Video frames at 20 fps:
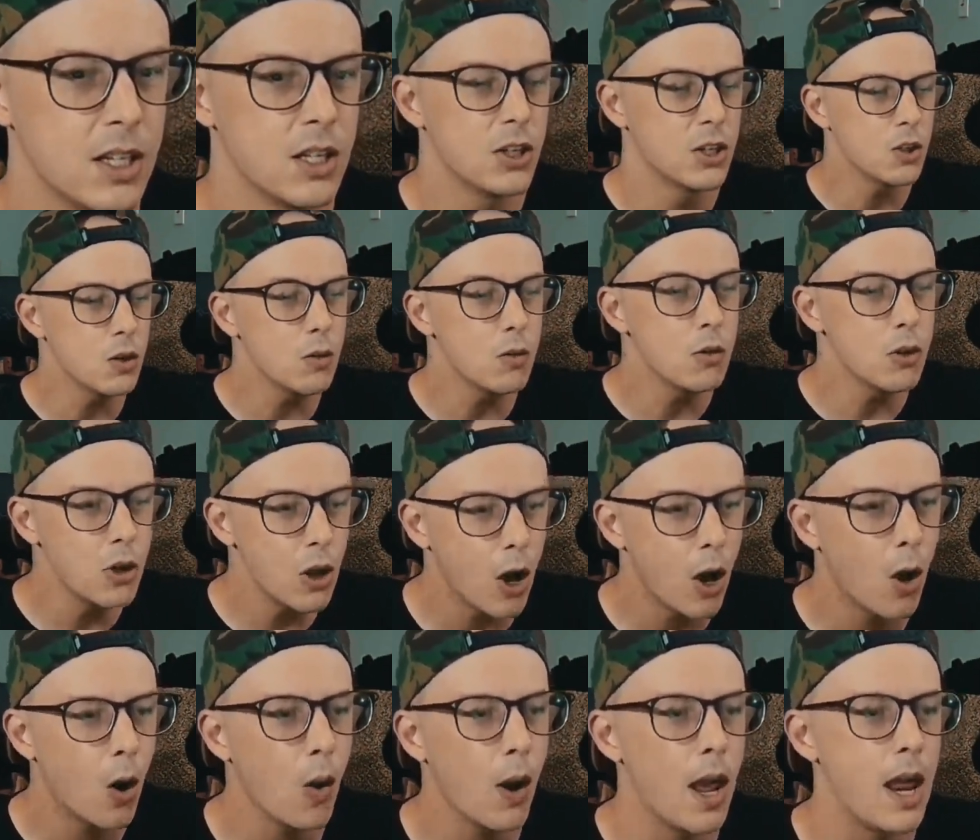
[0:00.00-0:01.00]
You
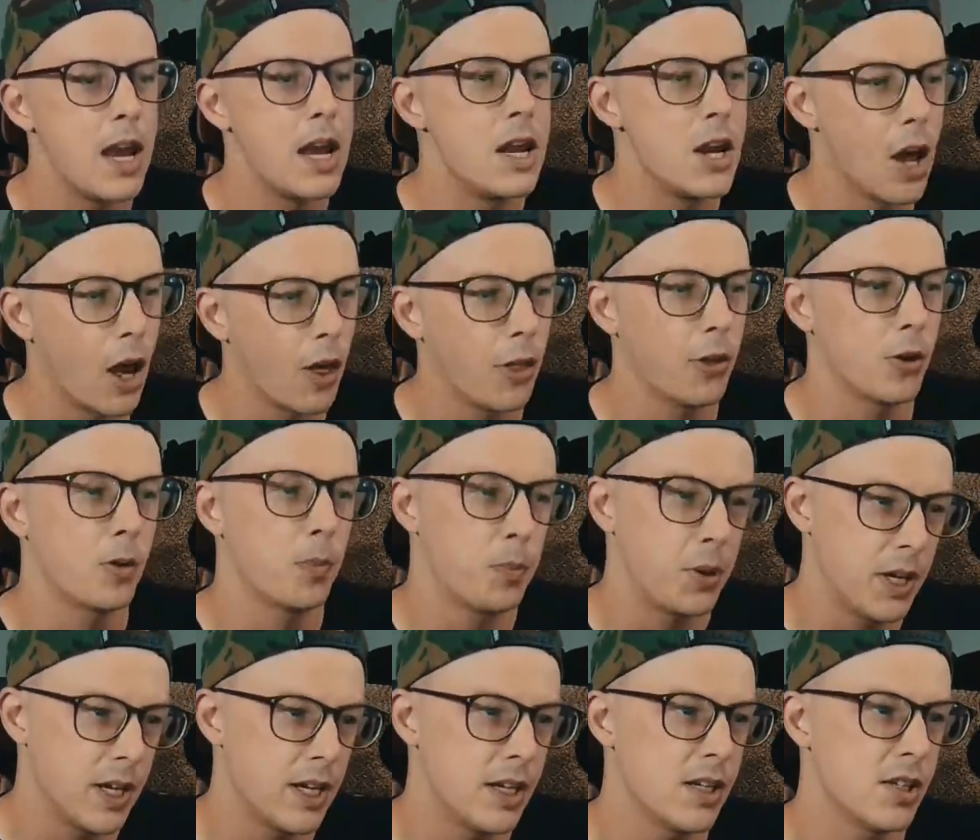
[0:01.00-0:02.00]
know another
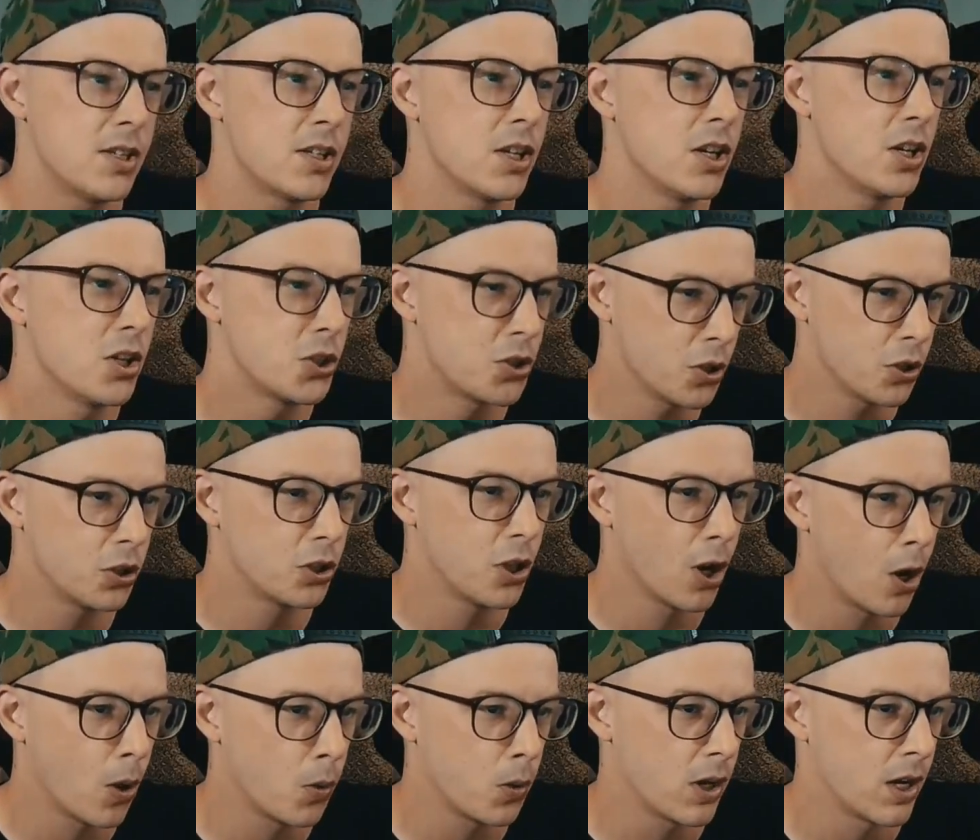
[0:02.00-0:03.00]
piece should
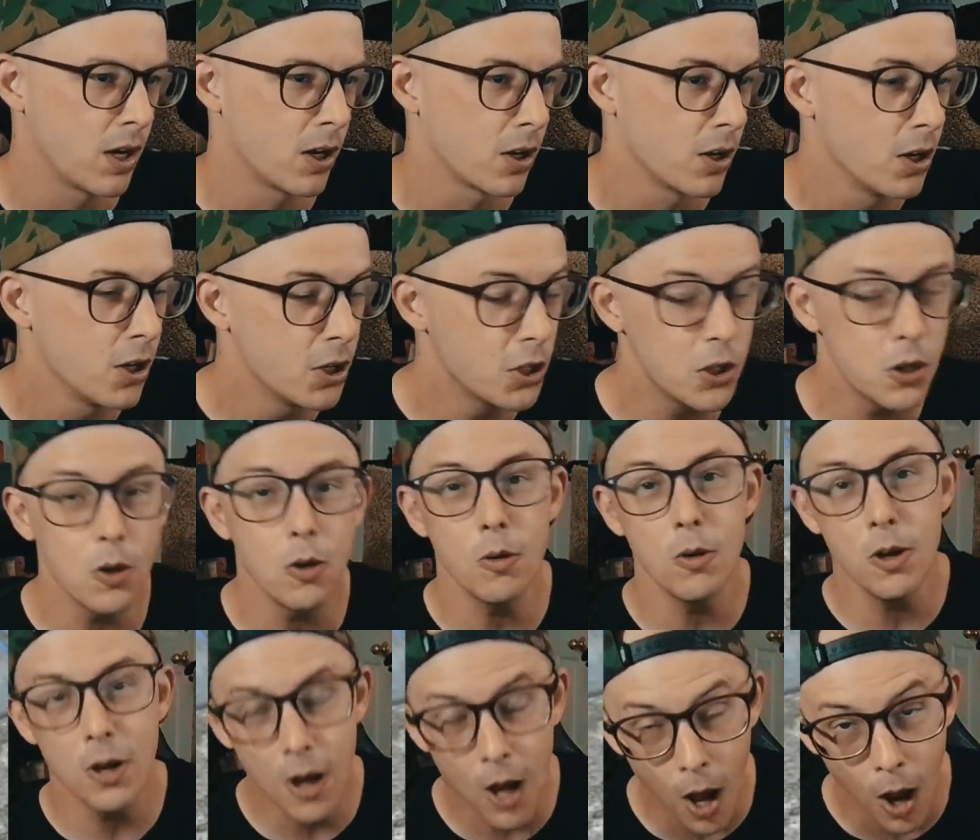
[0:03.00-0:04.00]
go here. You
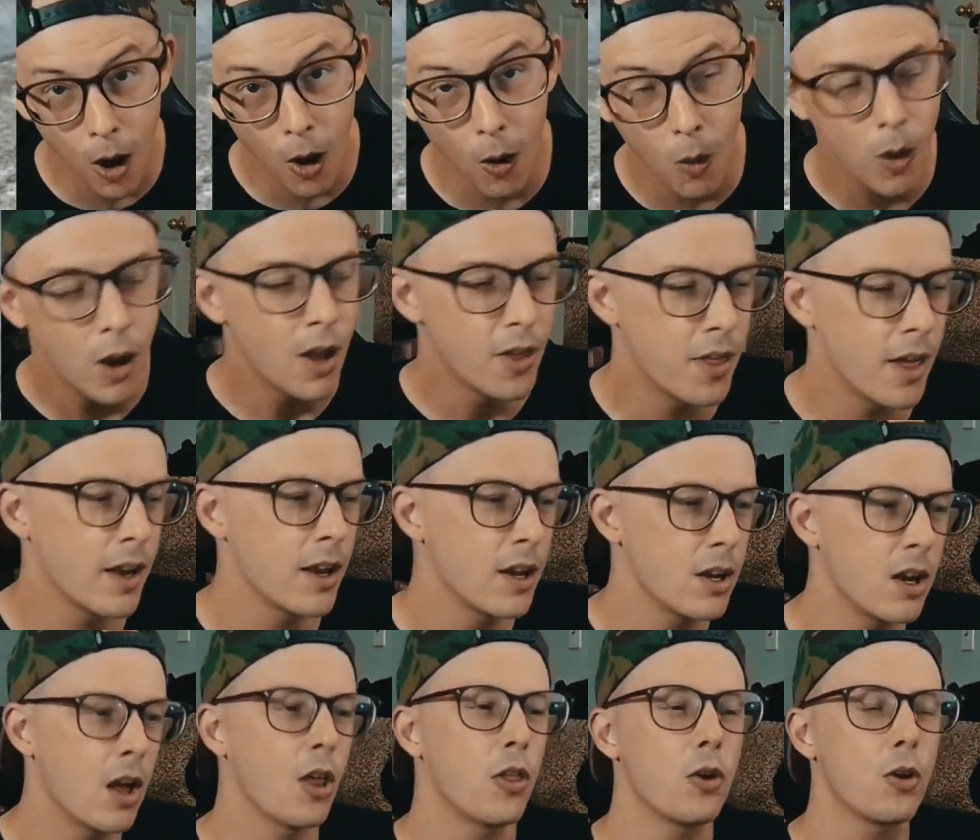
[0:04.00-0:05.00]
know that
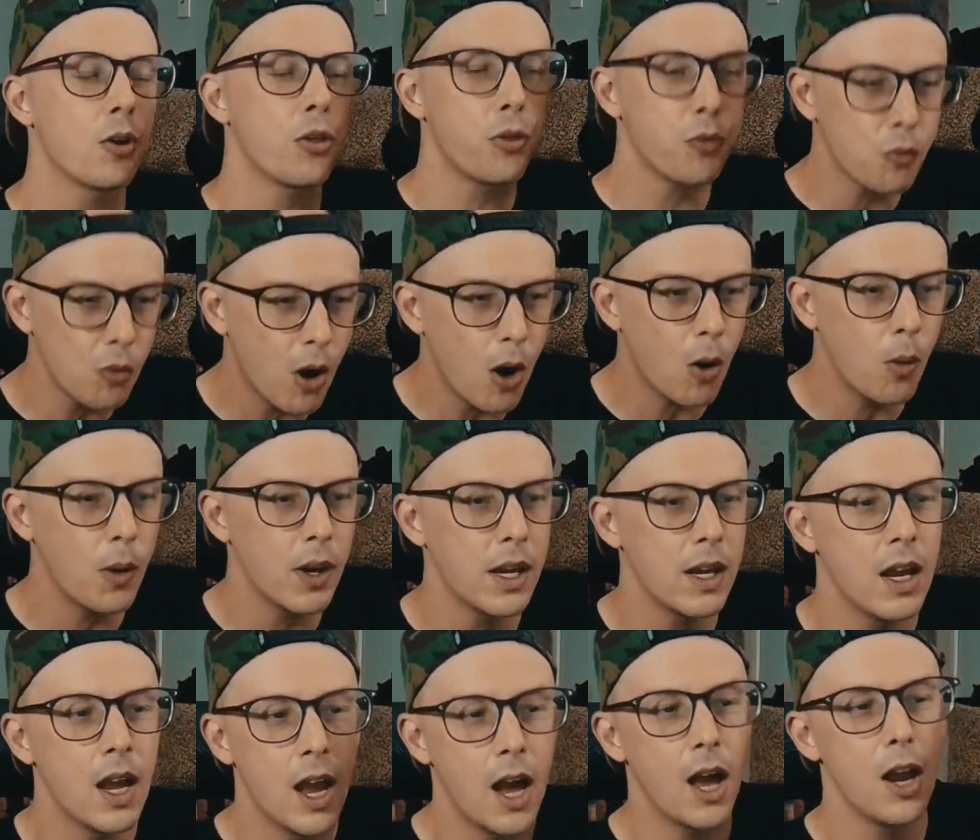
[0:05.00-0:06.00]
another
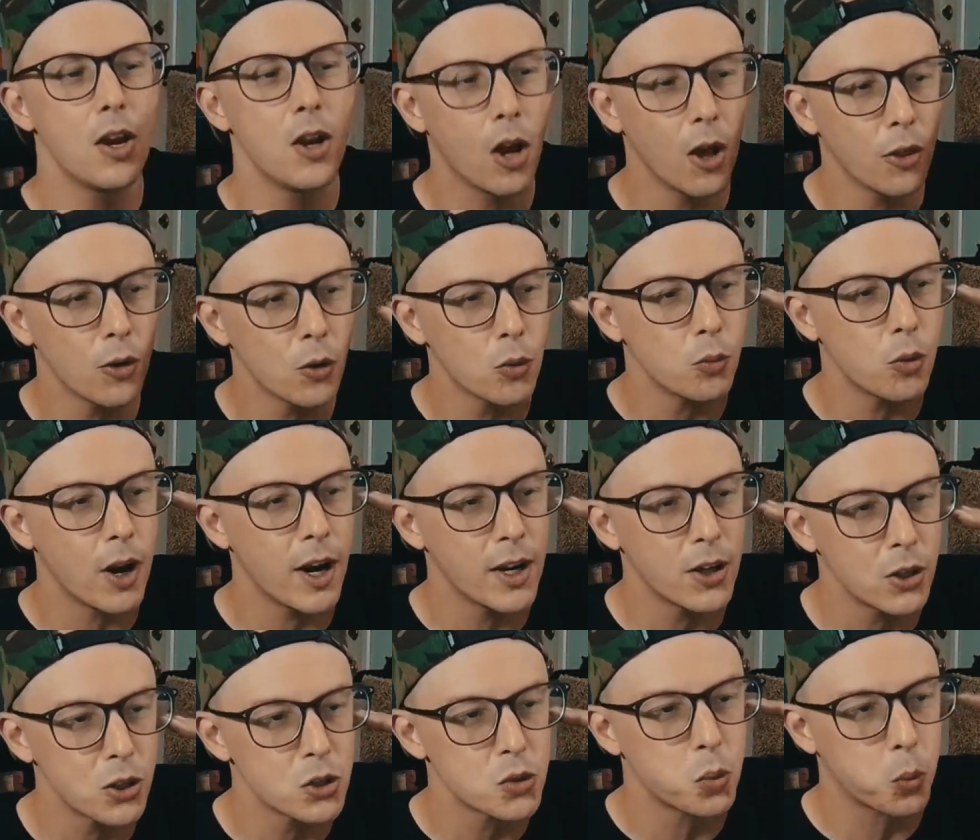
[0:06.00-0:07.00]
throwy, another
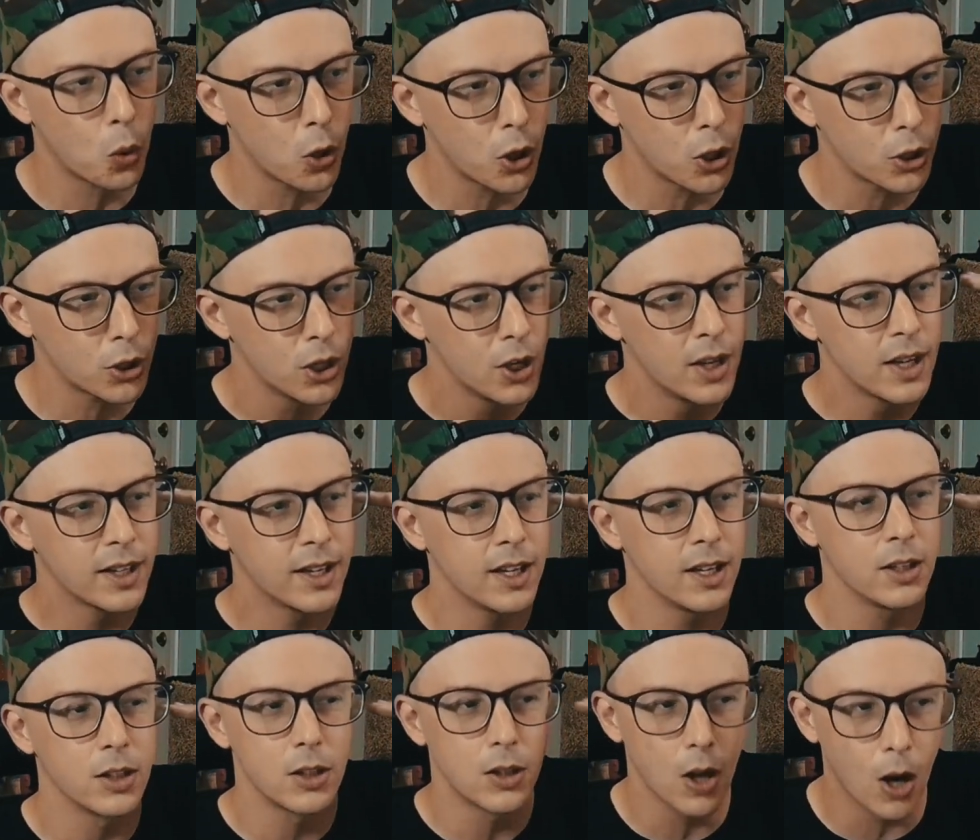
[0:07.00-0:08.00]
writer's work
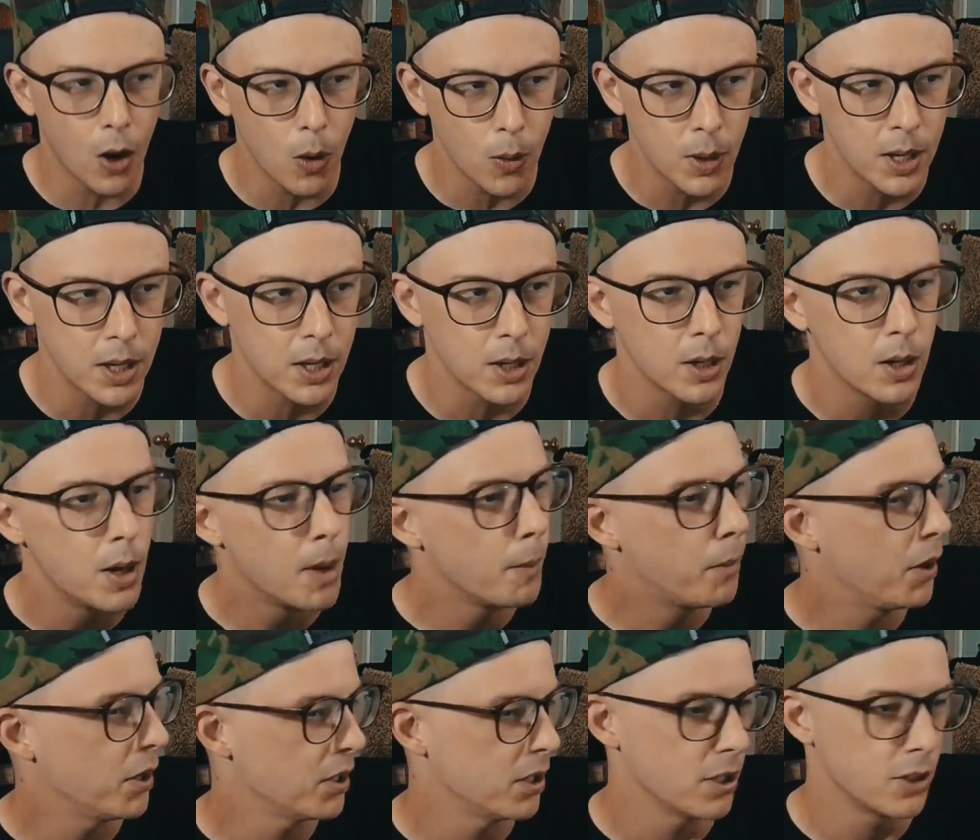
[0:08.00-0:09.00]
can go here,
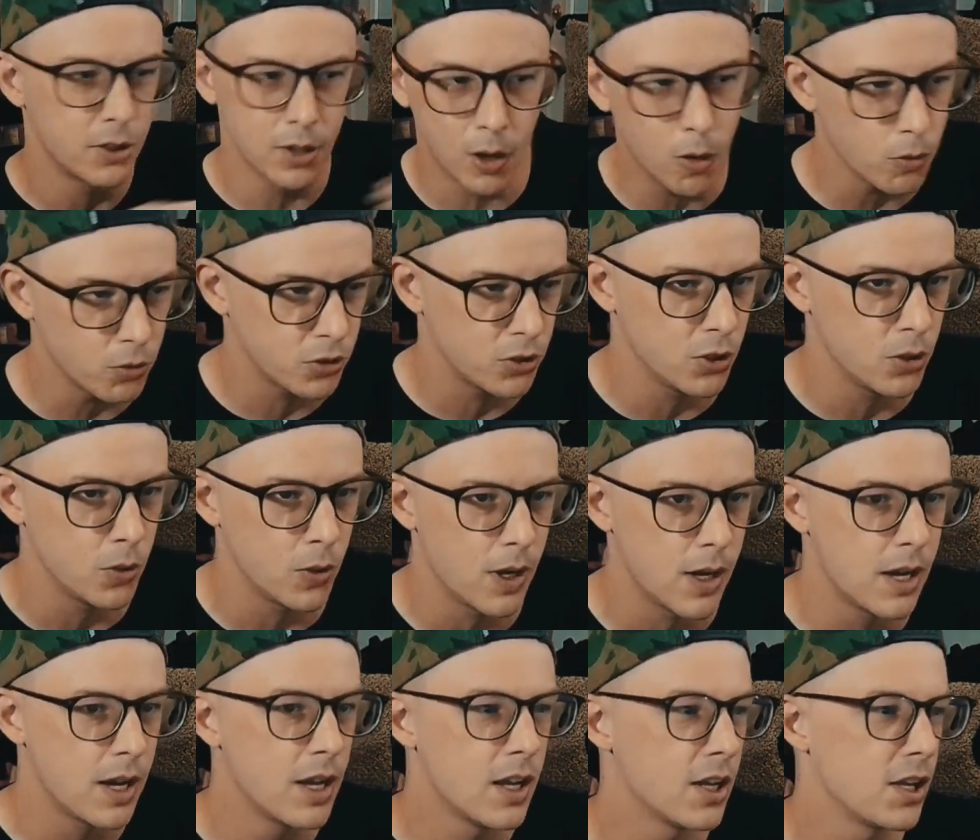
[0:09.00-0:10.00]
but you don't do it.
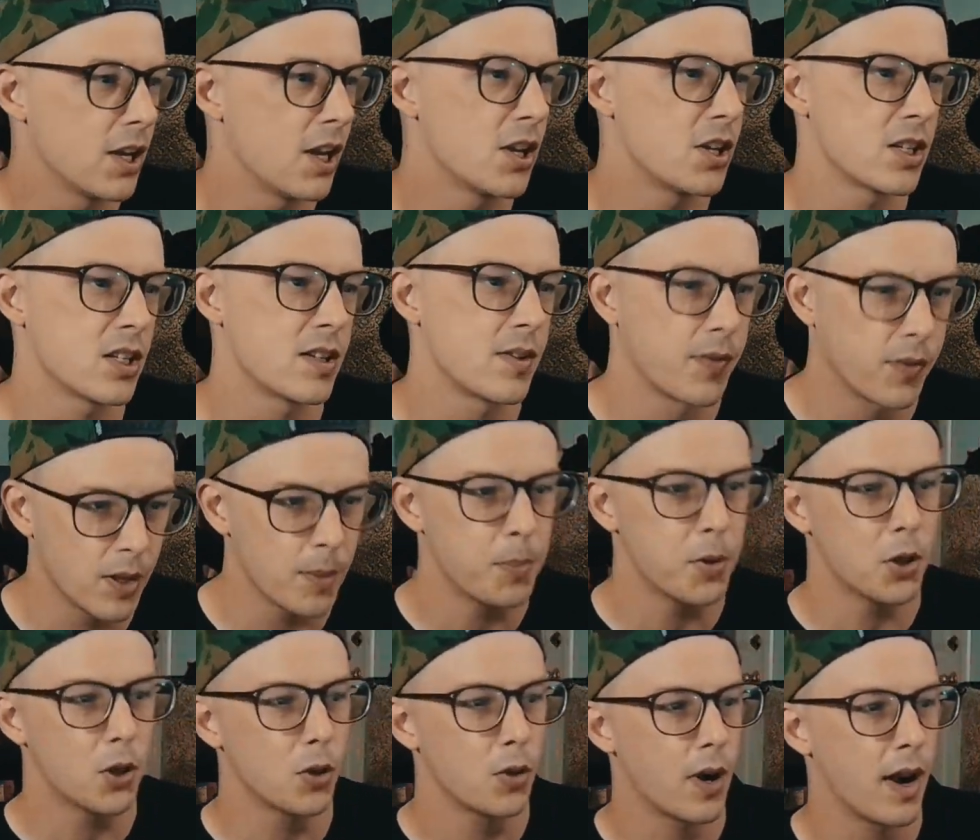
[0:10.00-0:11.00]
You just flip it
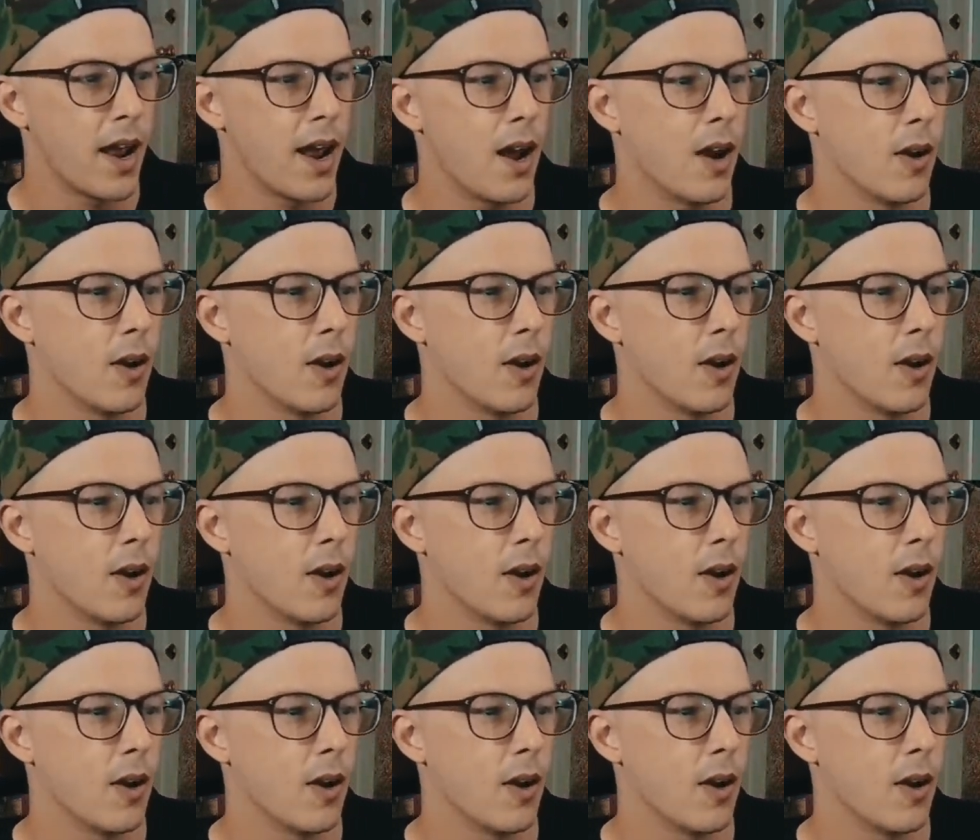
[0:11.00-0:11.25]
around.